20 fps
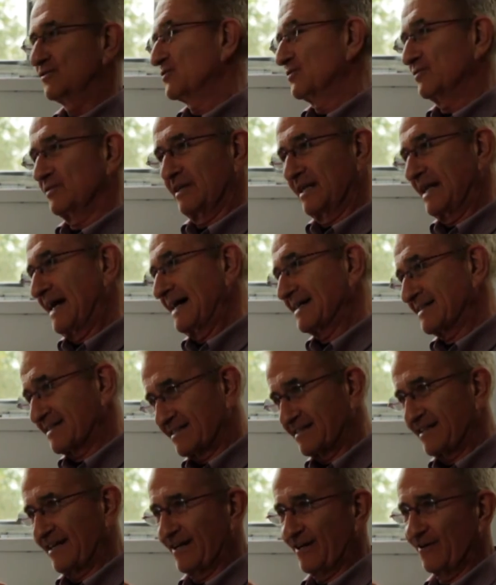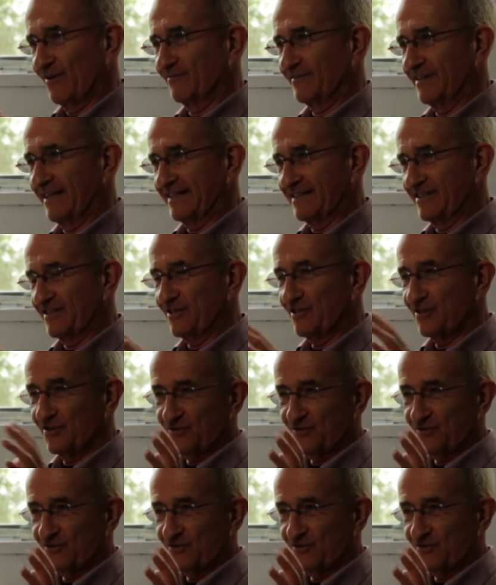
to the last day of that year,